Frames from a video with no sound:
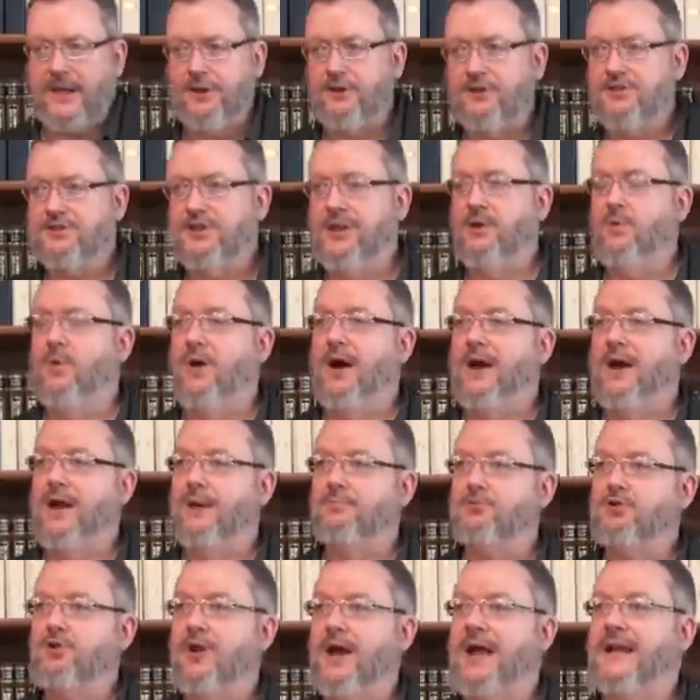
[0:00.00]
Can you see why I'm
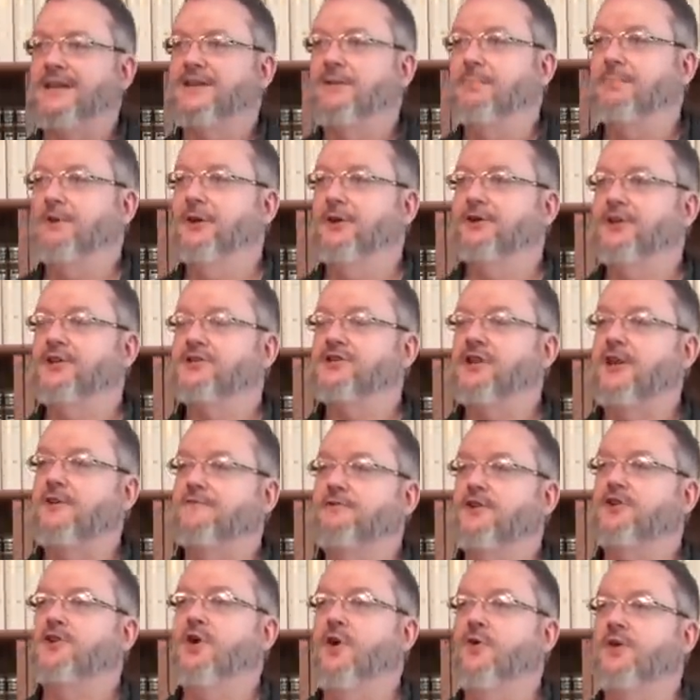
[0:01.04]
trying to build this? If
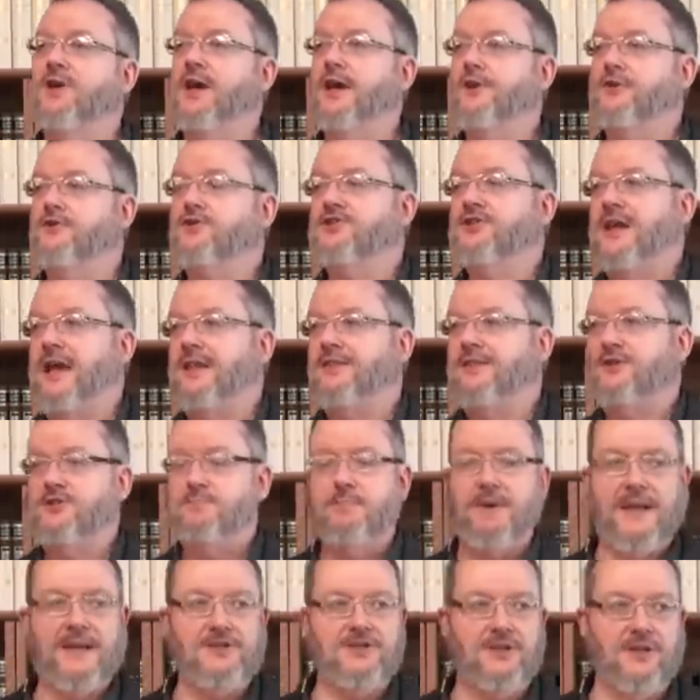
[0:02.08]
you don't understand these
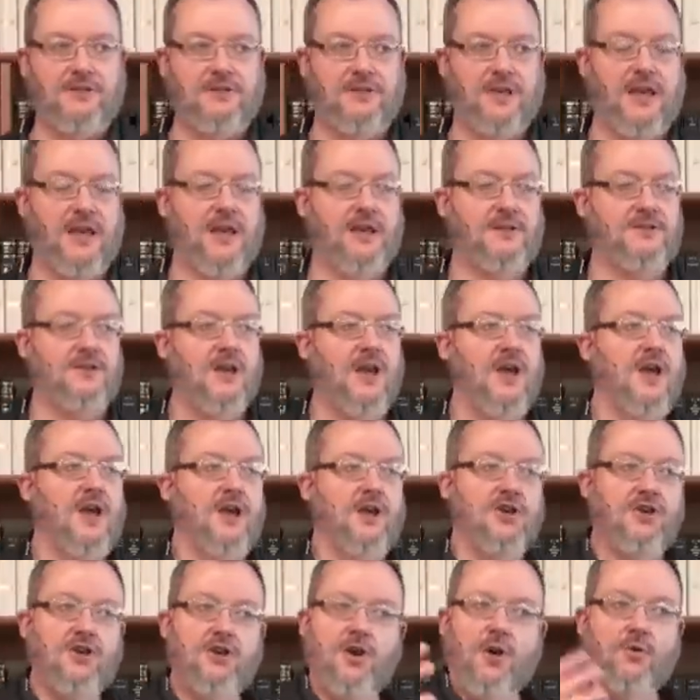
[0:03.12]
basic things,
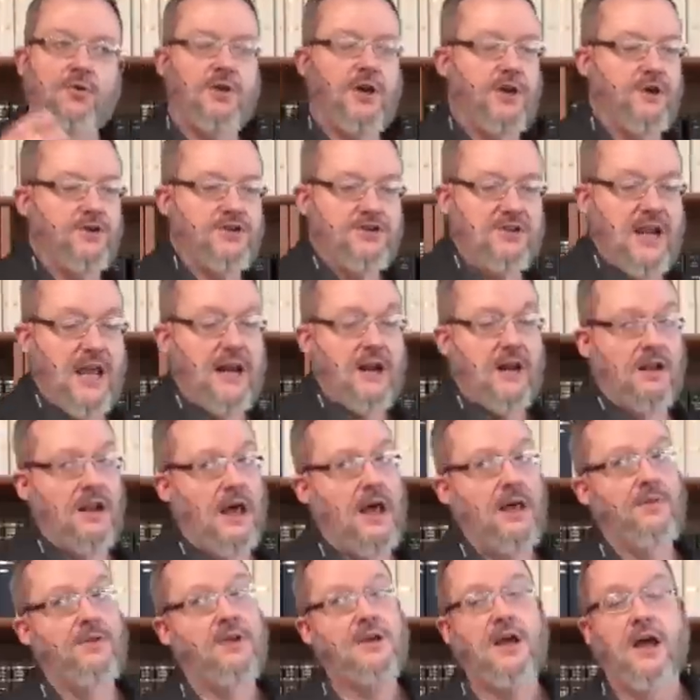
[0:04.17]
you don't understand a
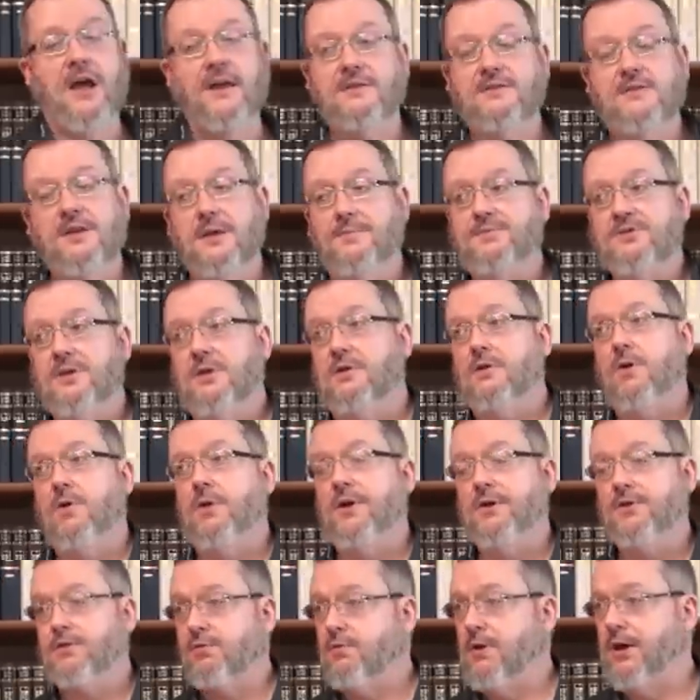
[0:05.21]
lot of the concepts that are
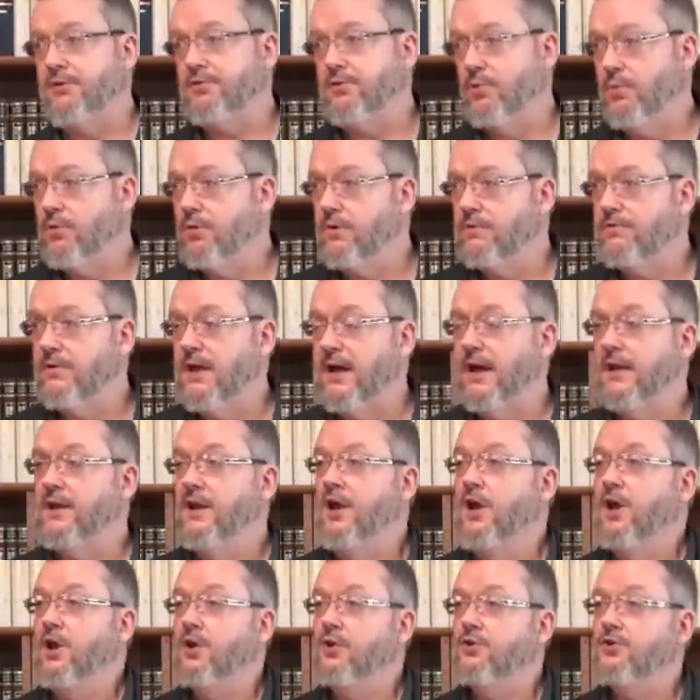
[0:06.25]
going throughout the Word of God,
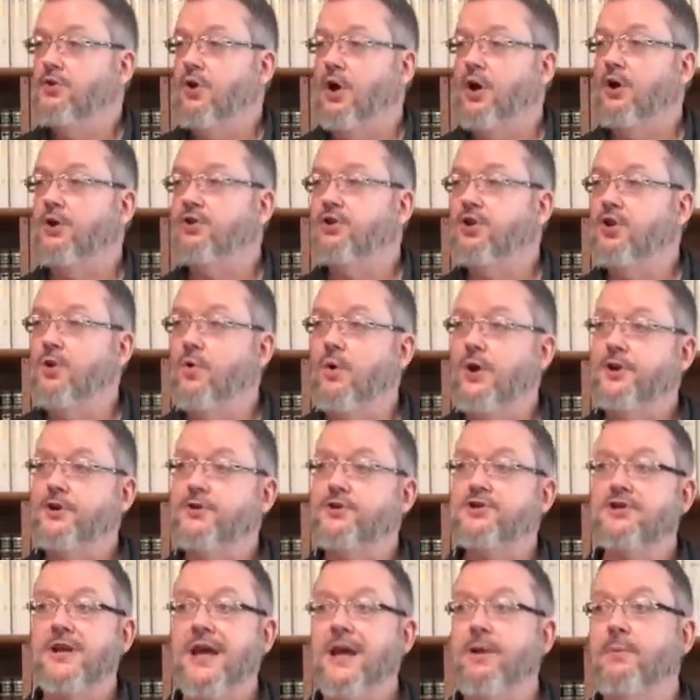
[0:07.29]
nor do you
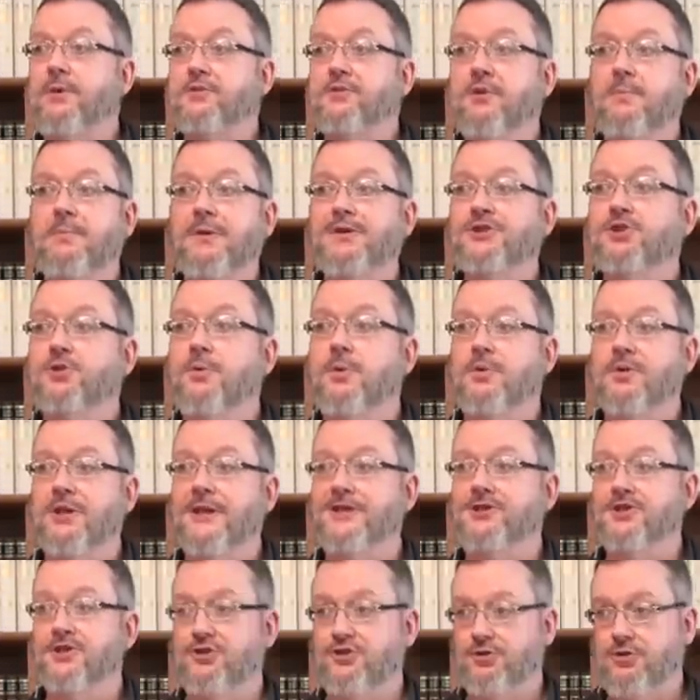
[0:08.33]
understand what the mystery
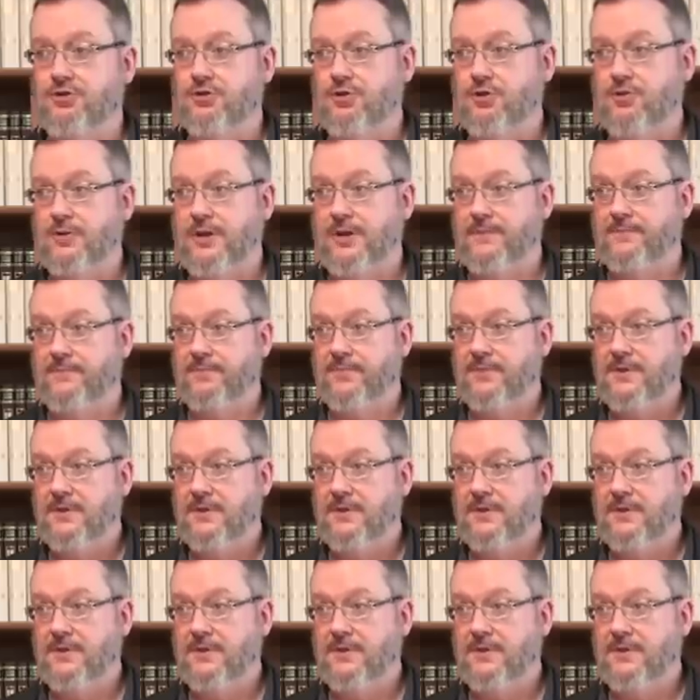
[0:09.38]
religions are doing.